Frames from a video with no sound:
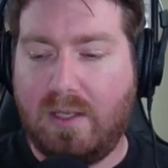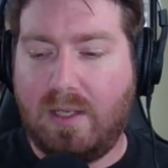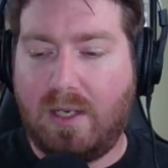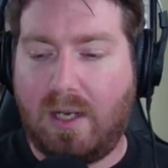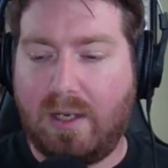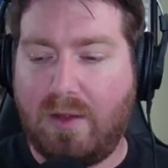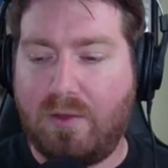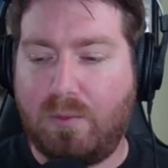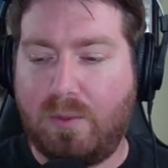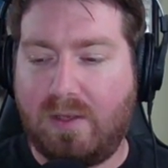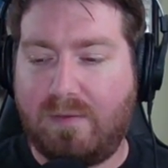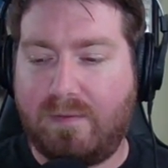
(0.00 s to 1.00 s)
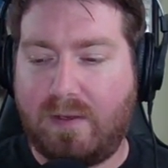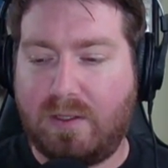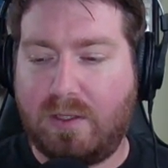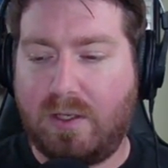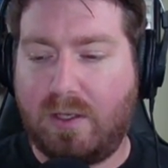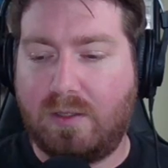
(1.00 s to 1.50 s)
Another really fun
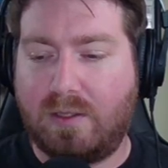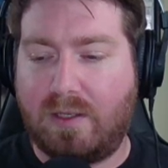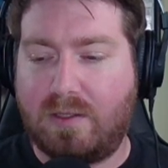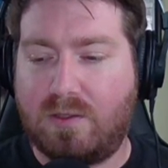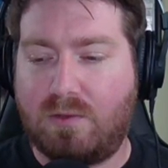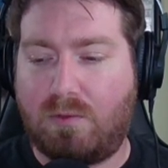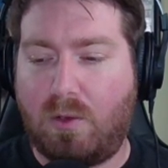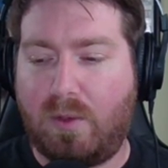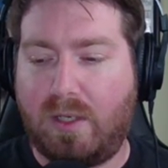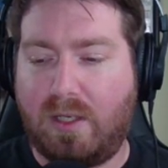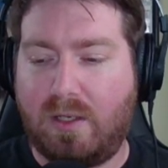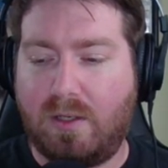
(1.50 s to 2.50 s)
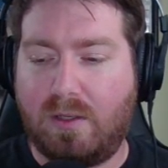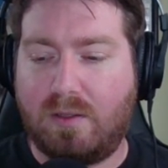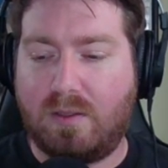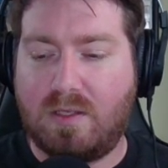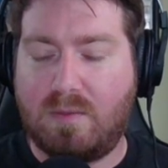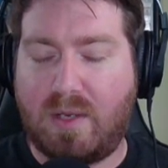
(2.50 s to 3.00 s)
card that I was thrown in here,
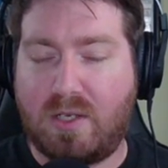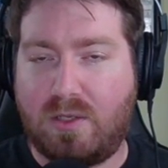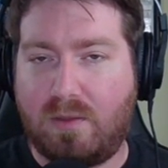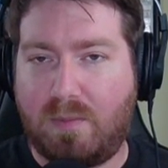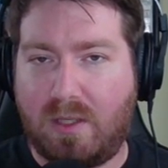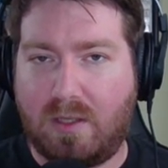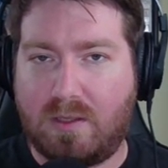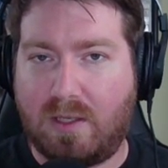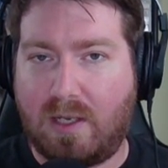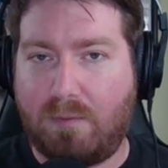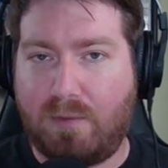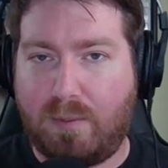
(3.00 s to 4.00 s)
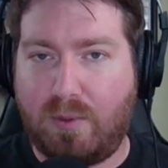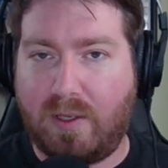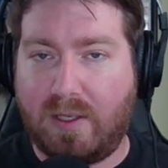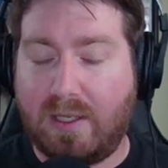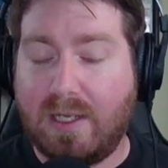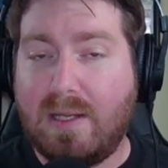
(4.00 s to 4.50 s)
especially because it got
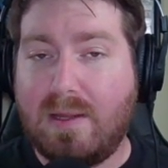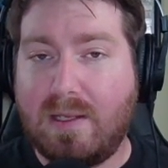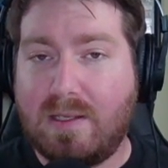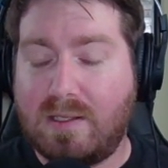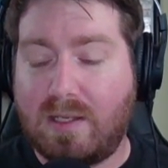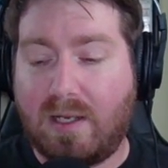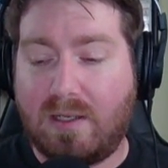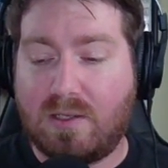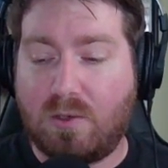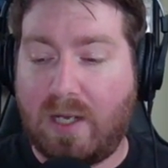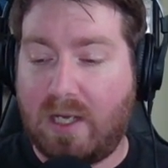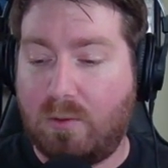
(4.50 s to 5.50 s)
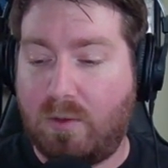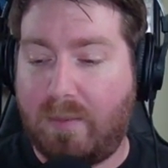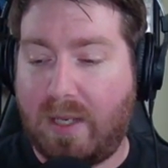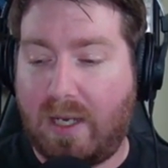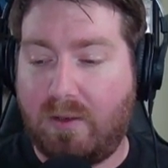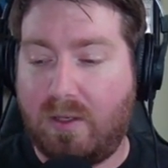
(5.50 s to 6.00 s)
reprinted in this set, is Crackle with
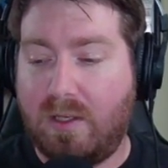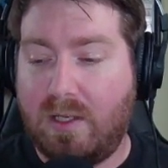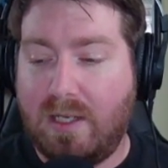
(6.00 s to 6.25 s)
Power.